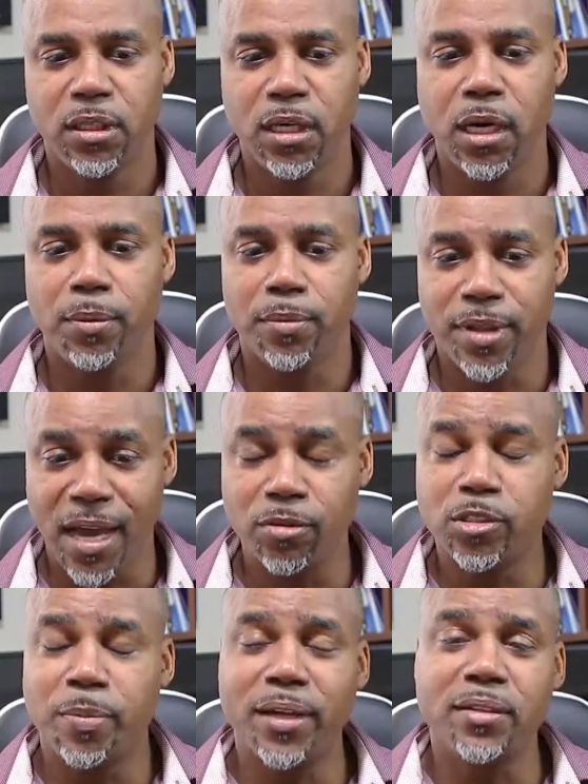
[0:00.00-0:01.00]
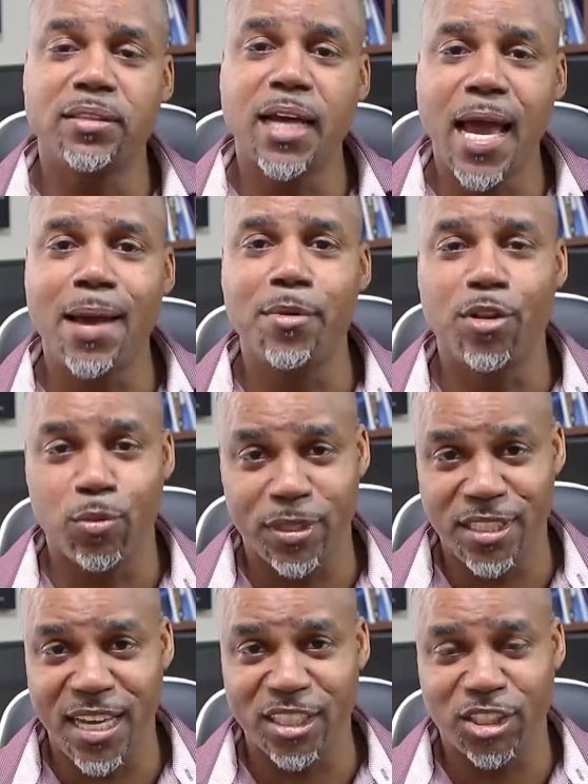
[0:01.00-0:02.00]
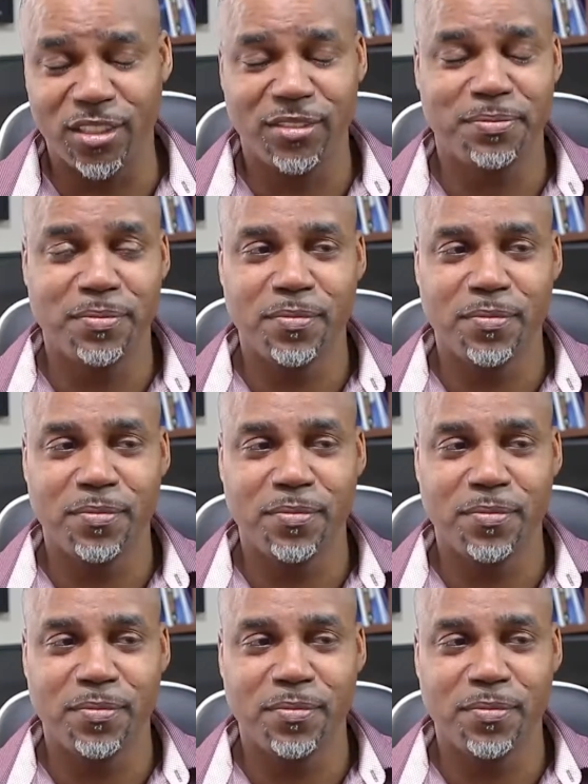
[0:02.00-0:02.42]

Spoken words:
That was about the time of the recession.